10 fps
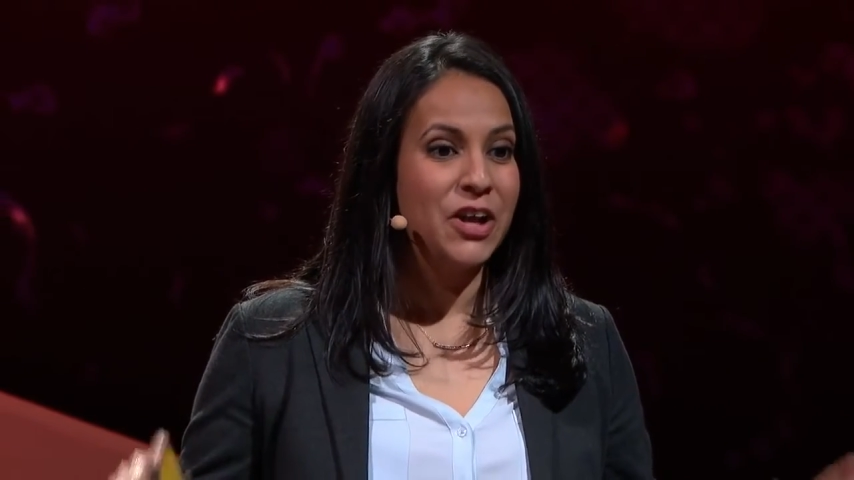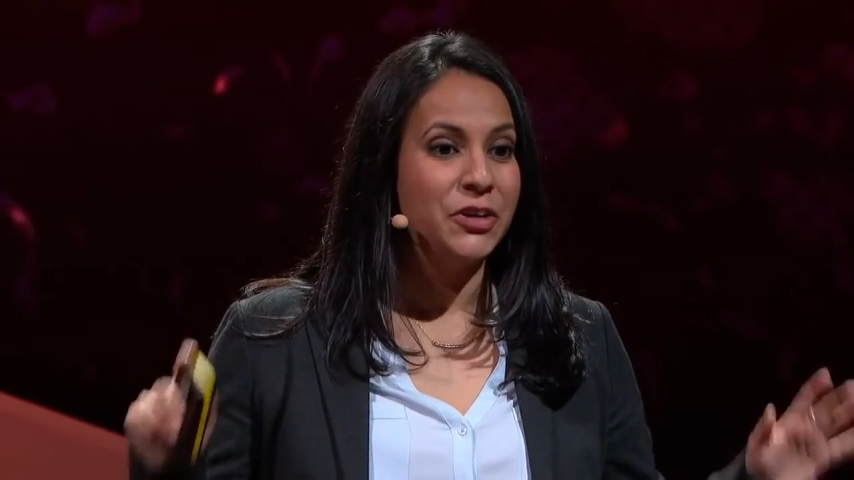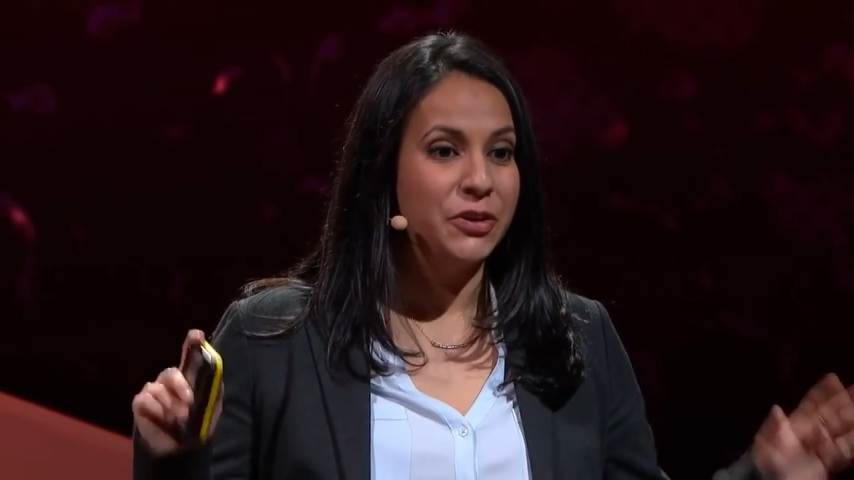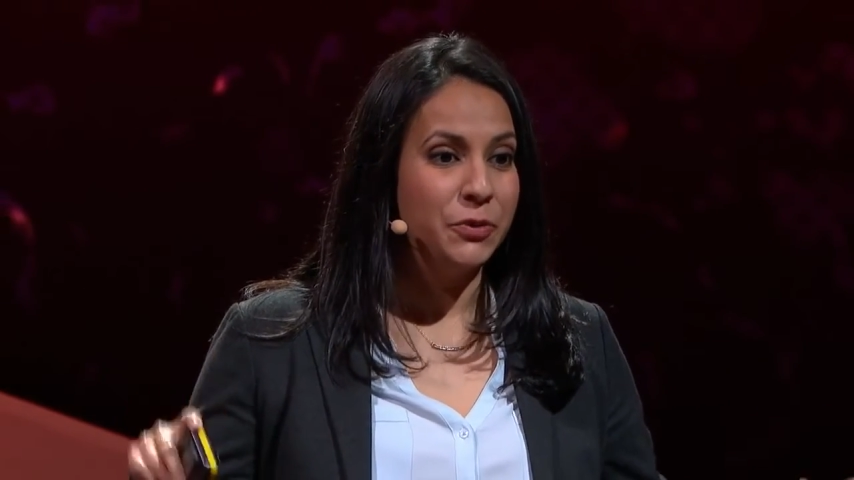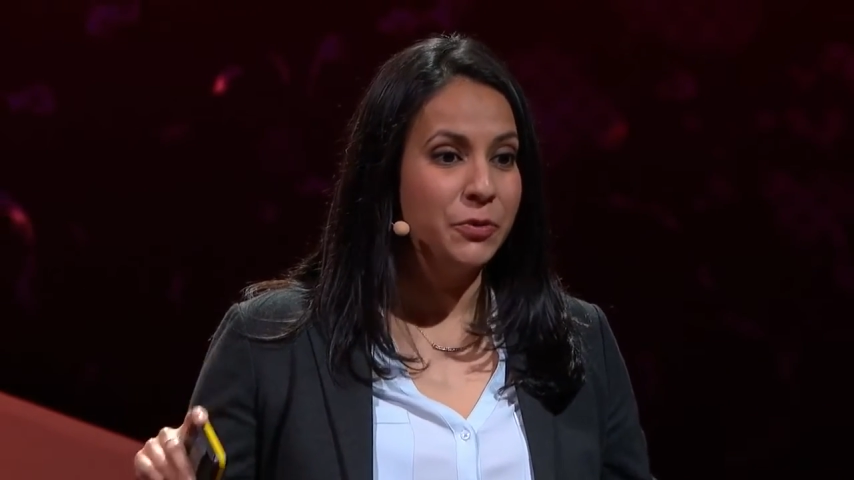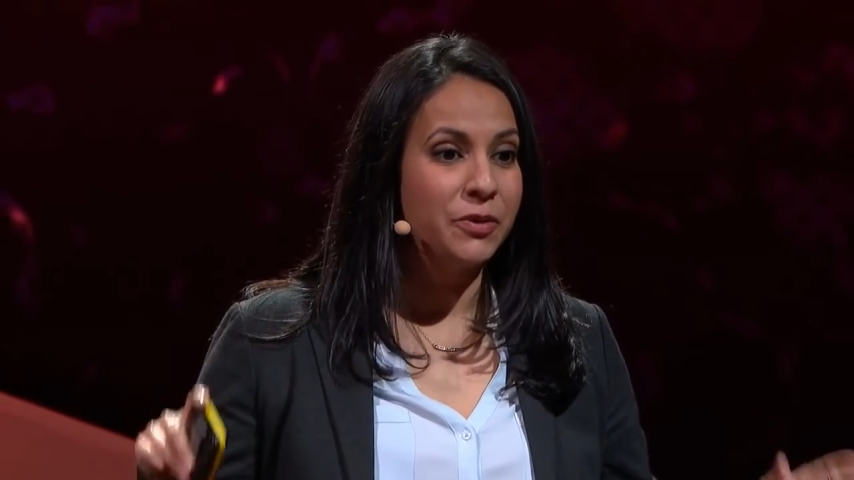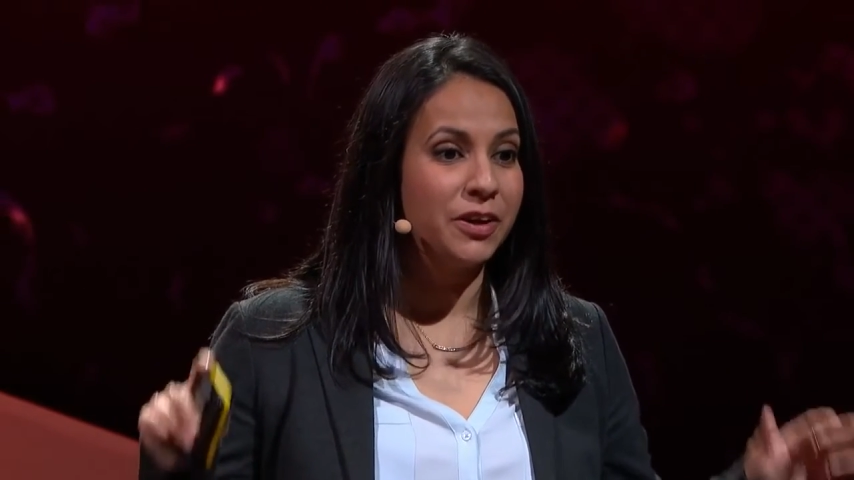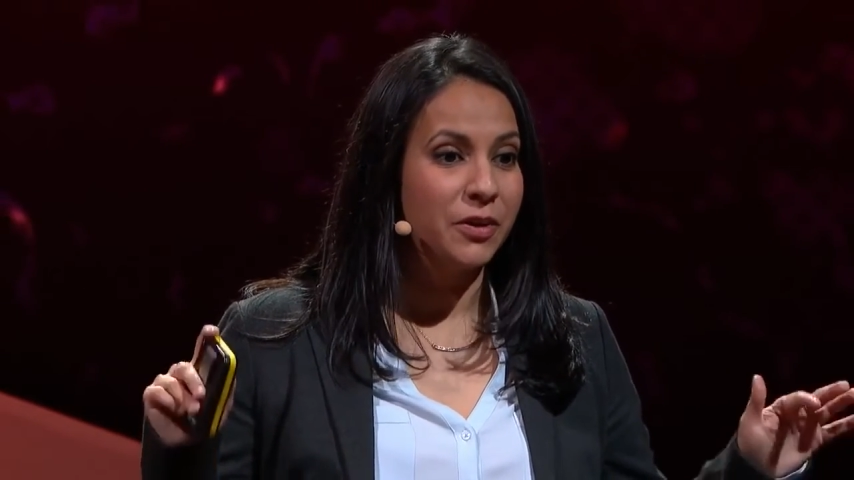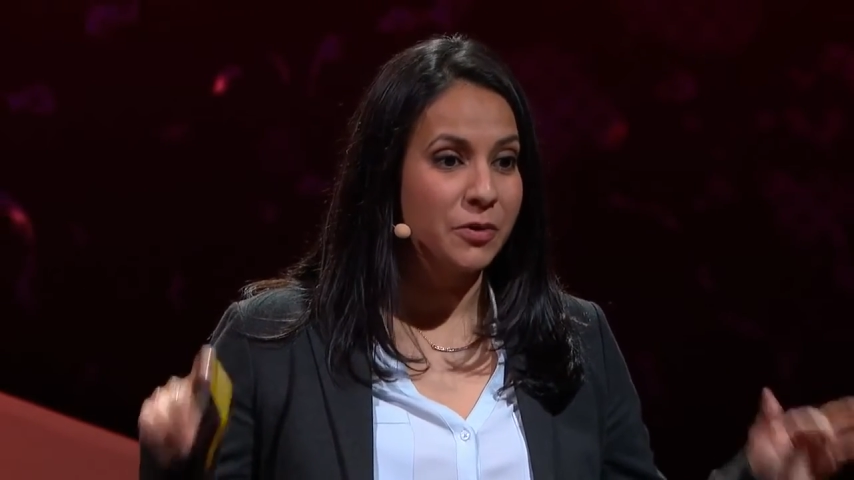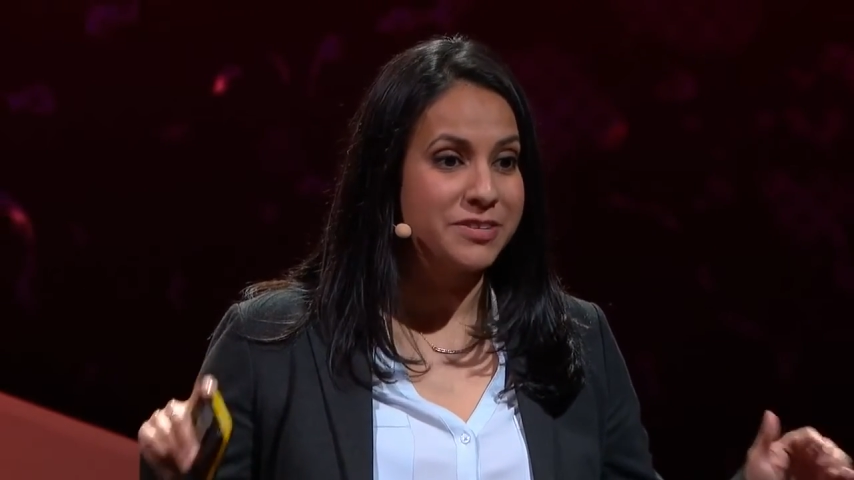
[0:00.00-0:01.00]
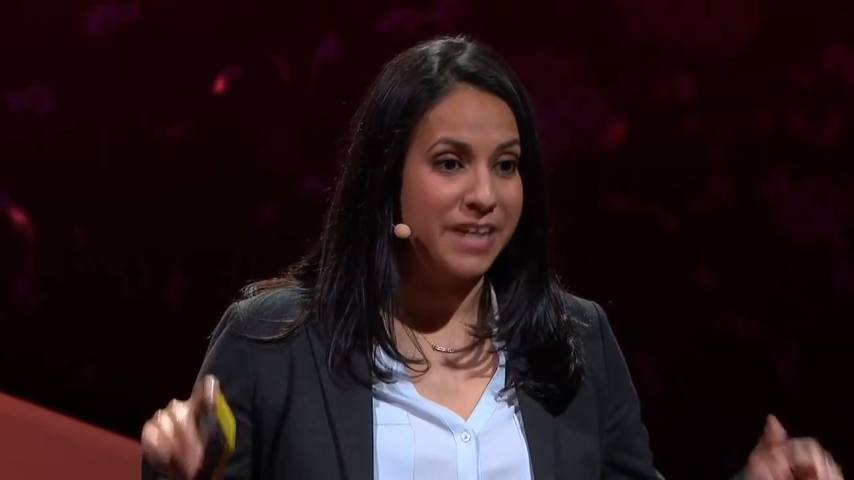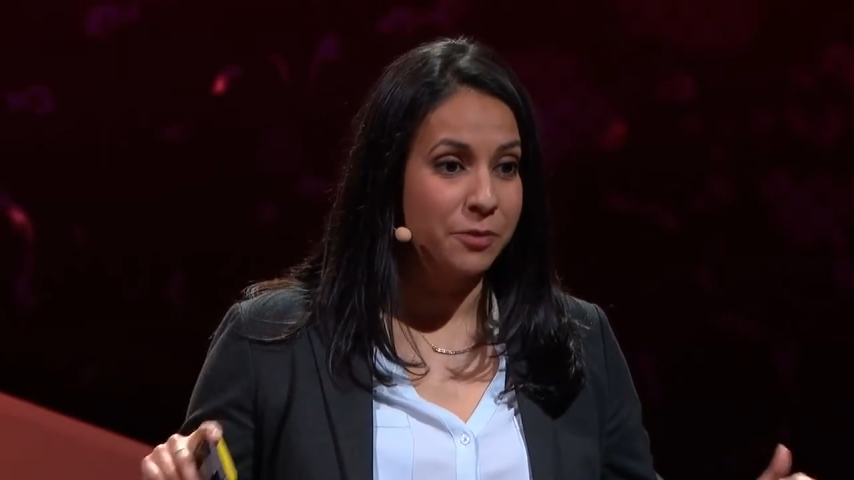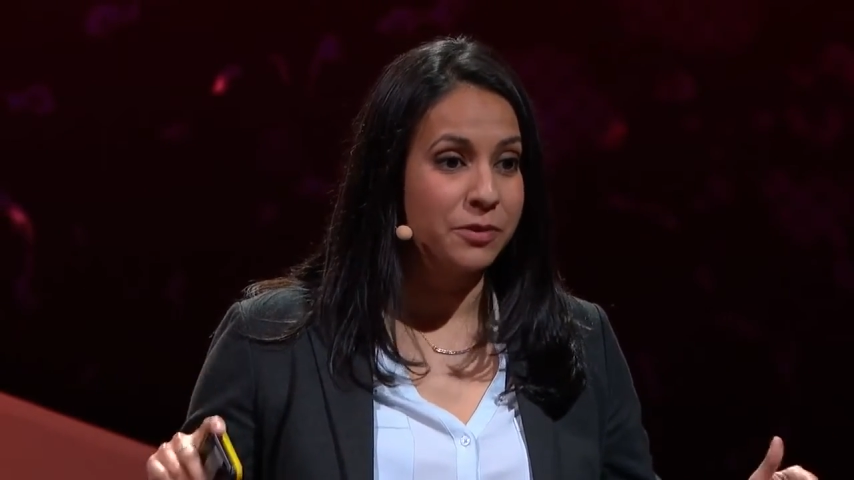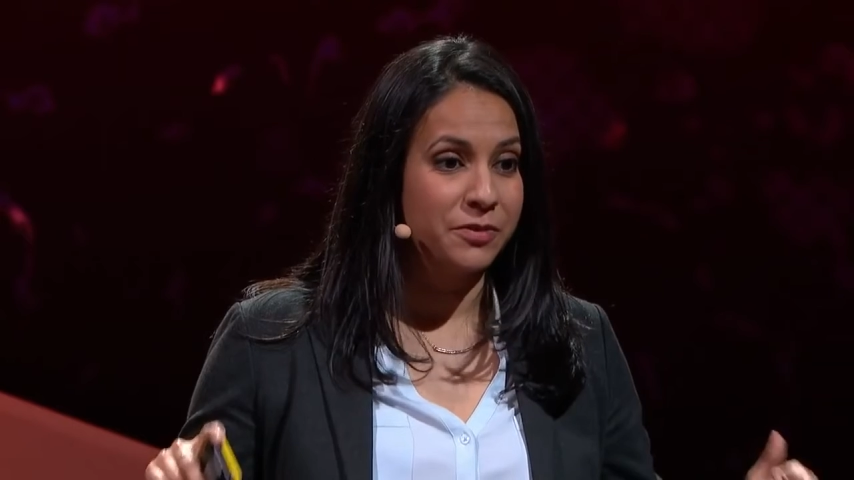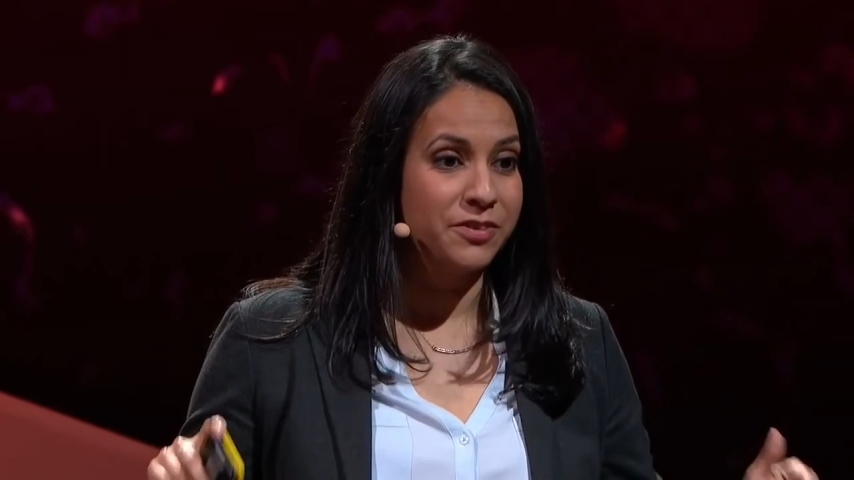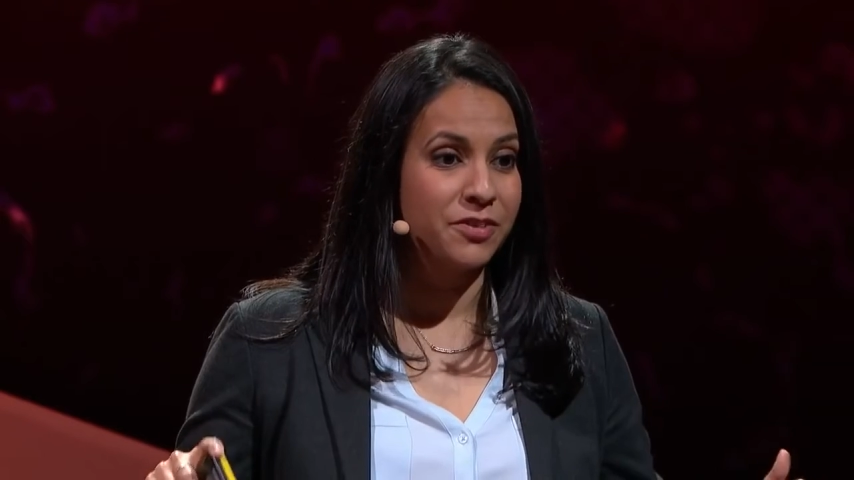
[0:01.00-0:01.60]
You can go download the